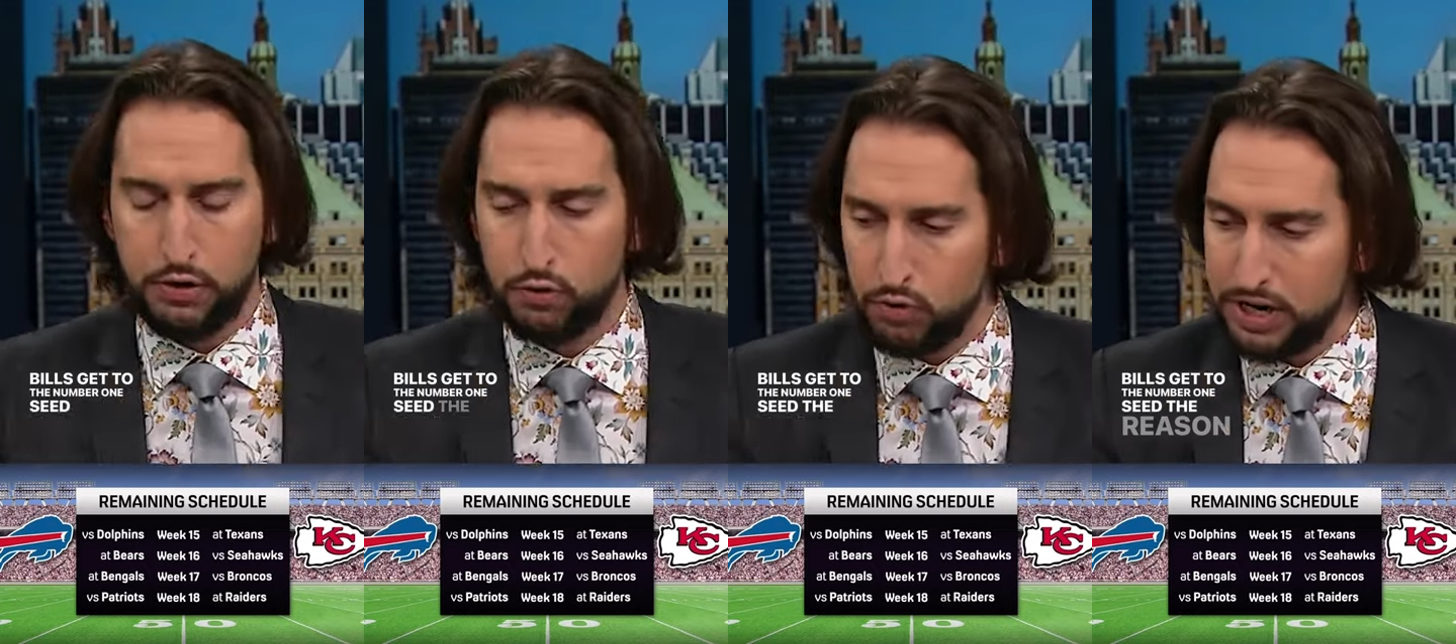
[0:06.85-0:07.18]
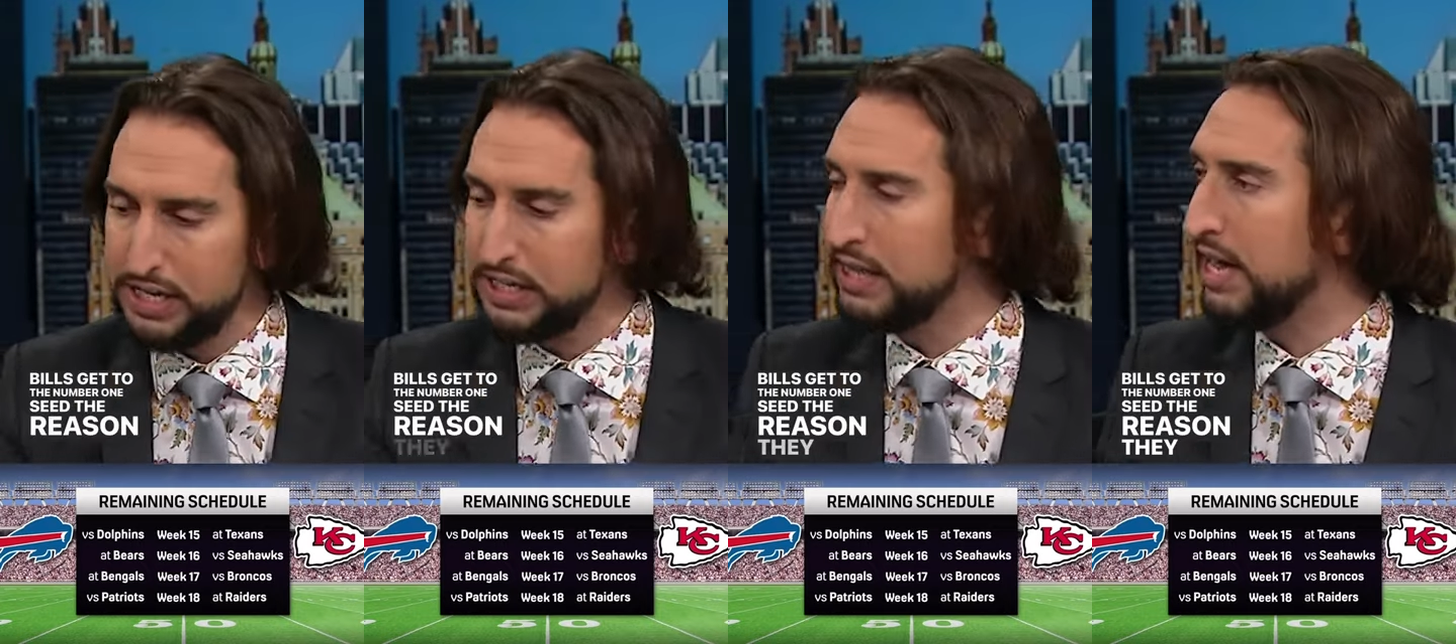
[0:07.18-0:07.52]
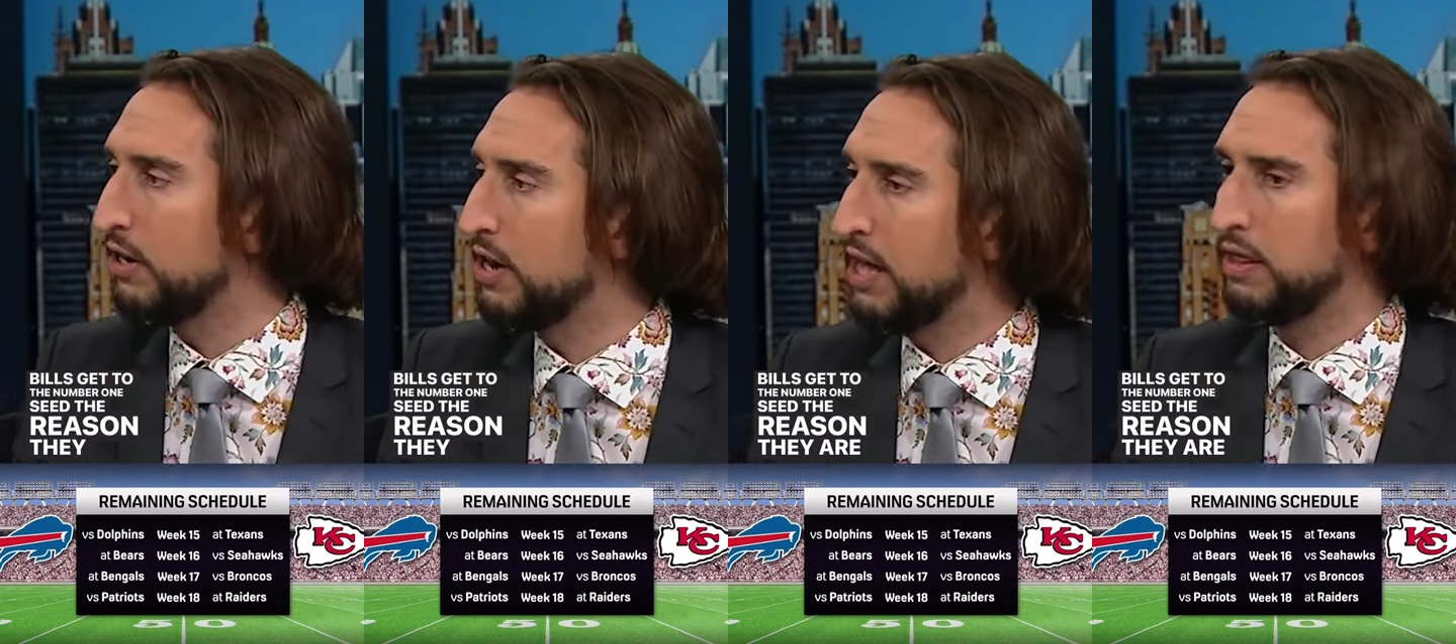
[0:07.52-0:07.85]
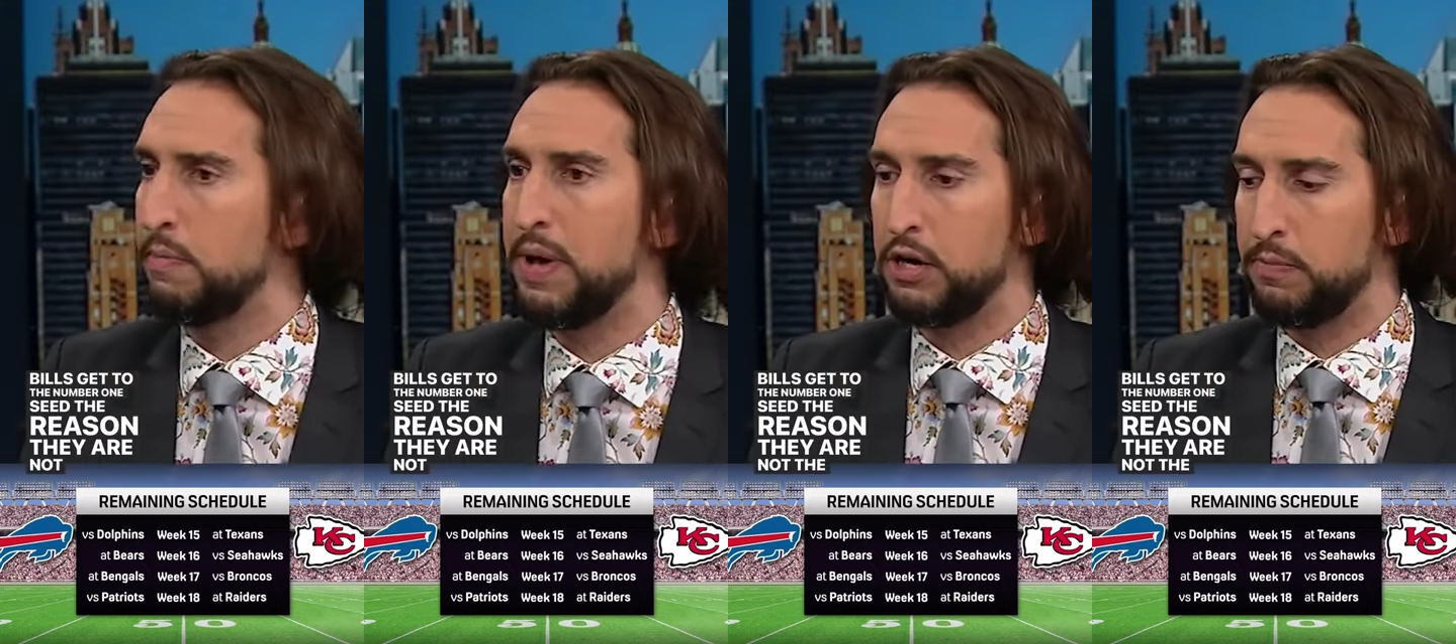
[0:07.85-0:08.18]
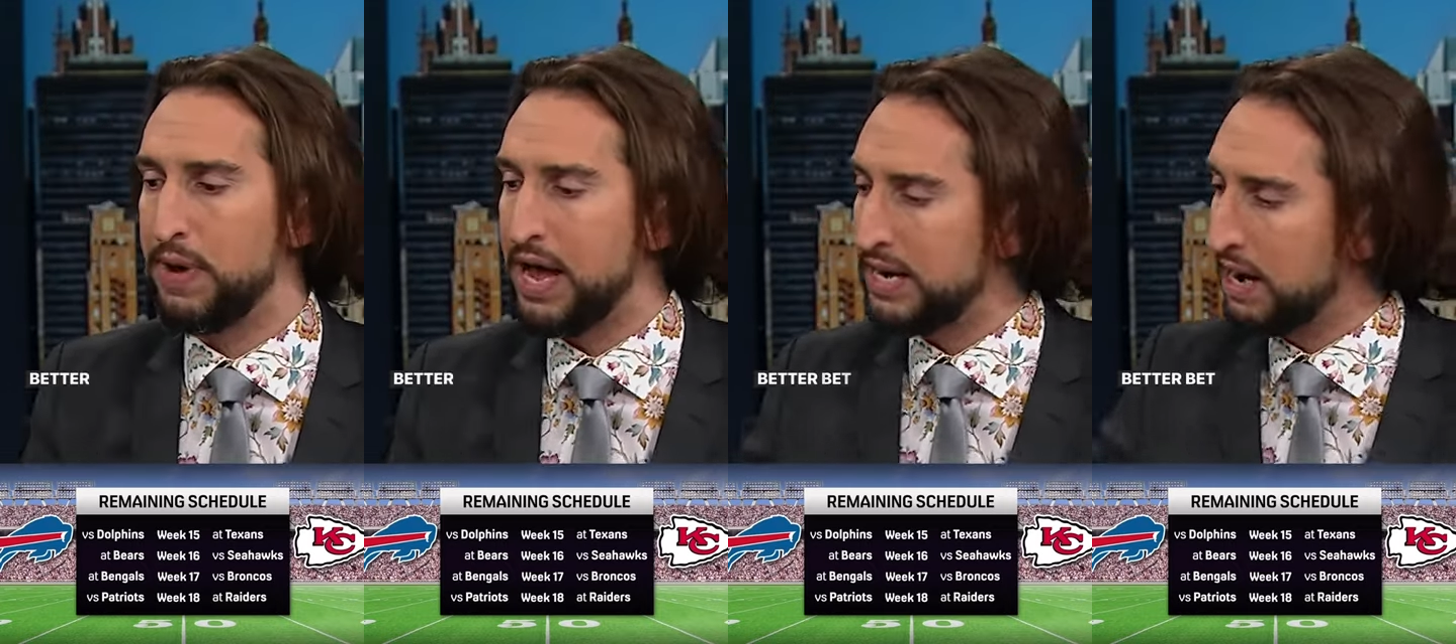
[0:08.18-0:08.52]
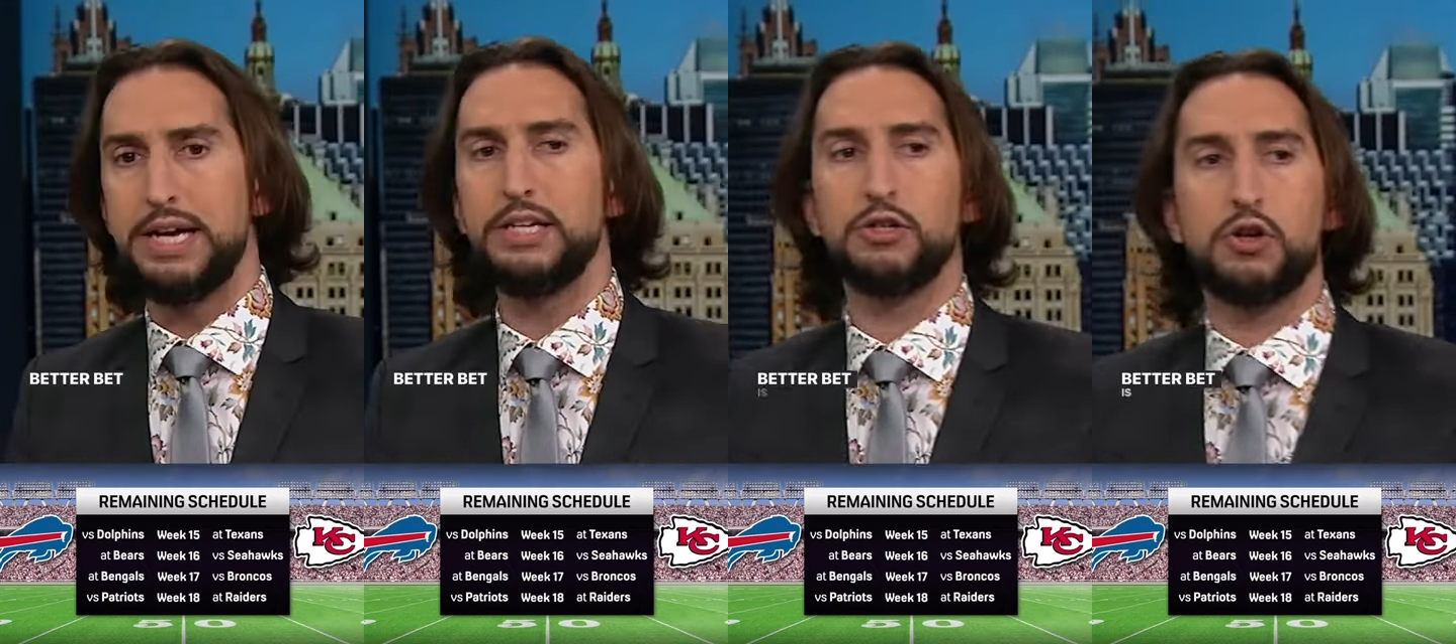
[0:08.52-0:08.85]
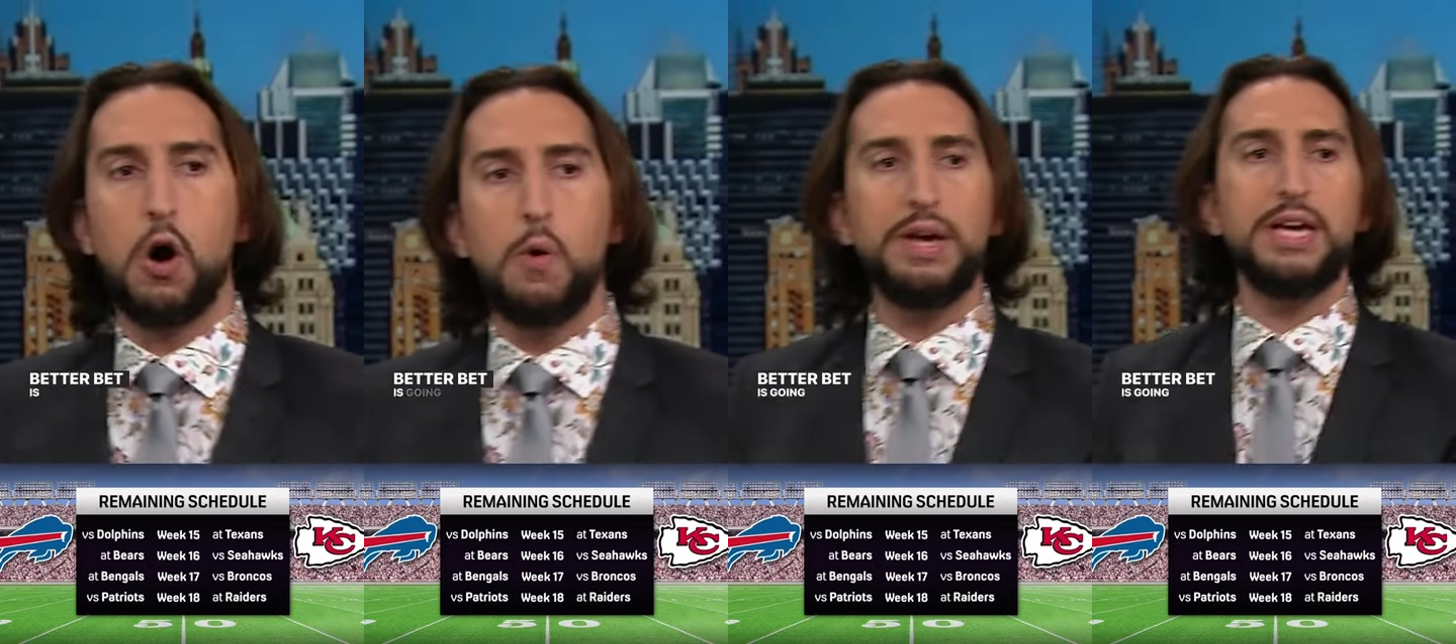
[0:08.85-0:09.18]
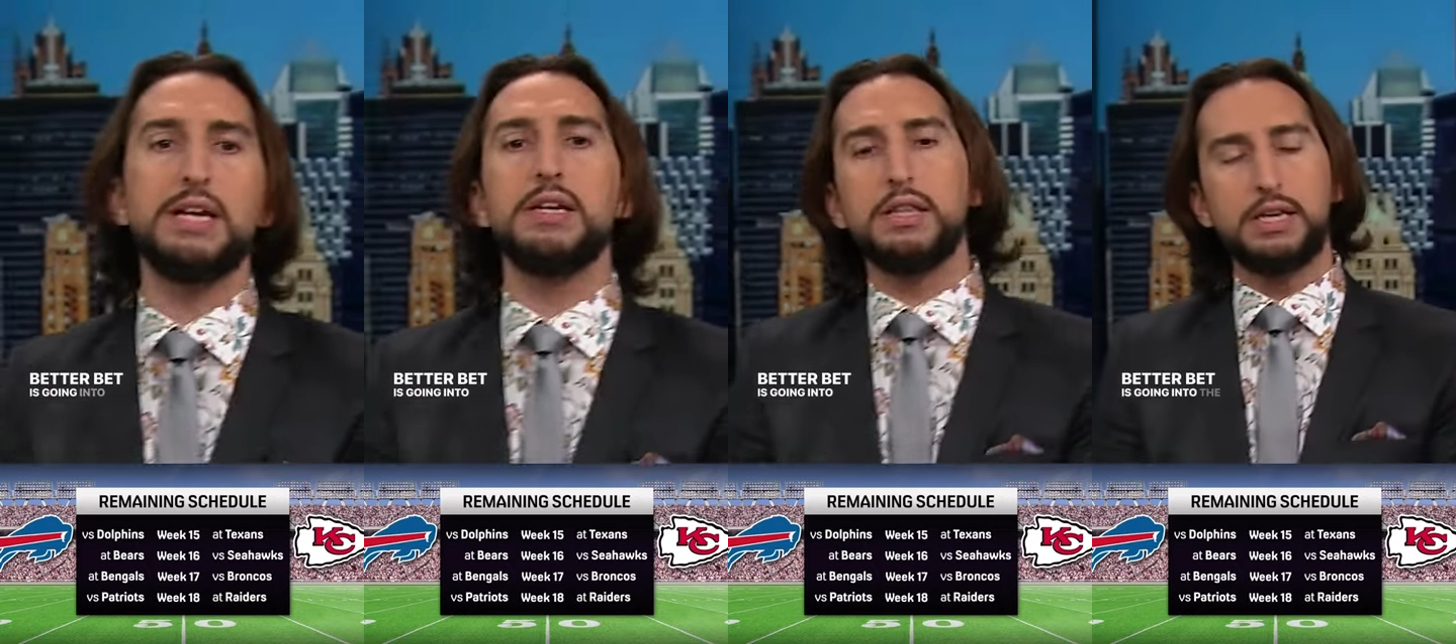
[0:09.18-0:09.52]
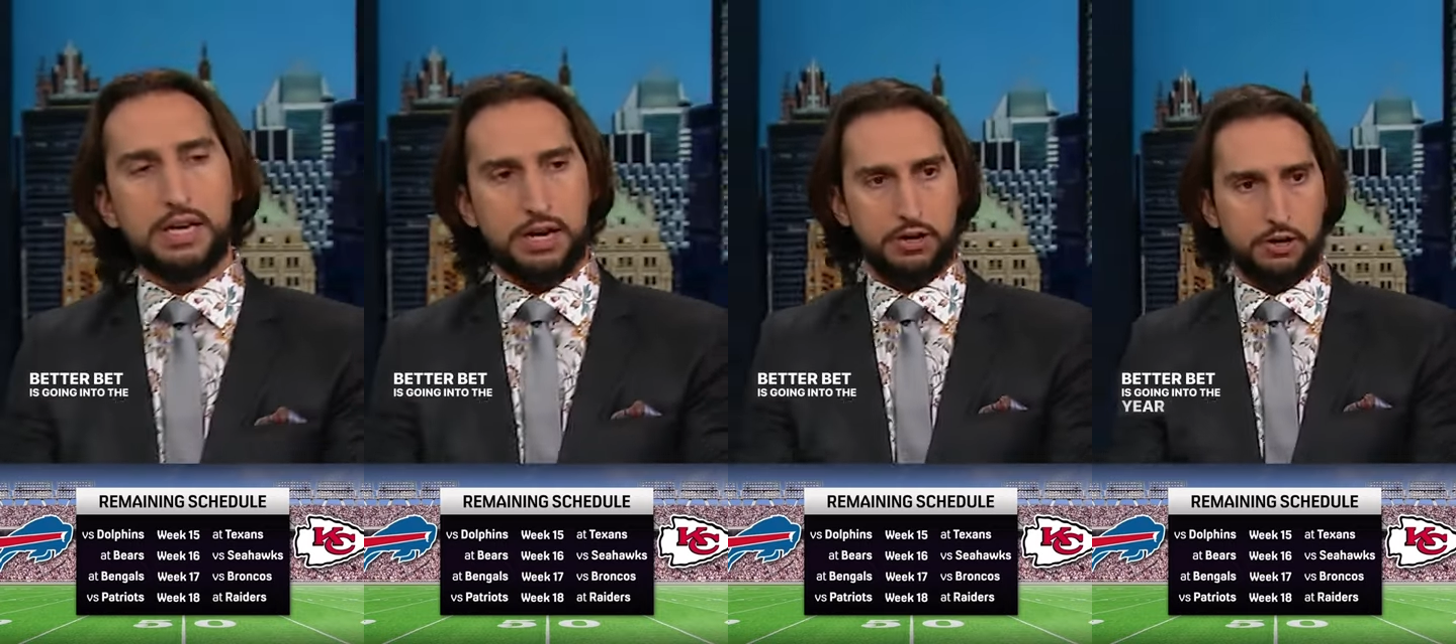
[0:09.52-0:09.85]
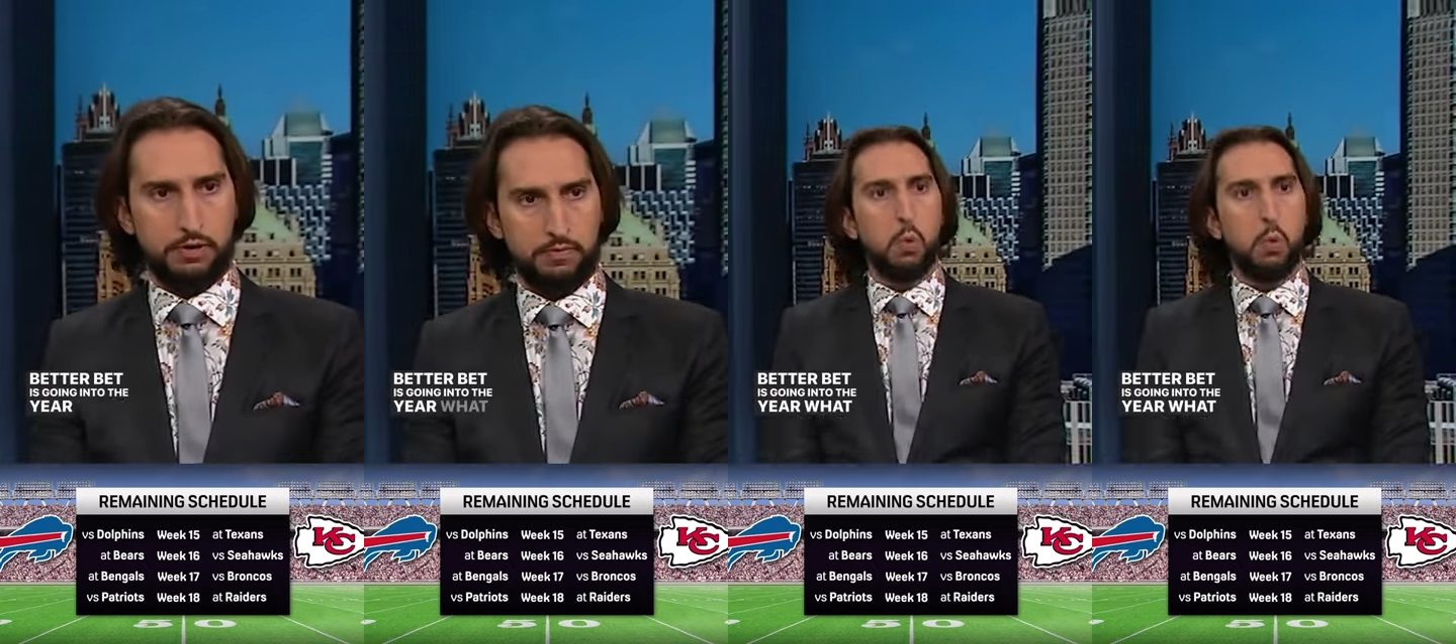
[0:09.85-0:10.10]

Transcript: the reason they are not the better bet is going into the year.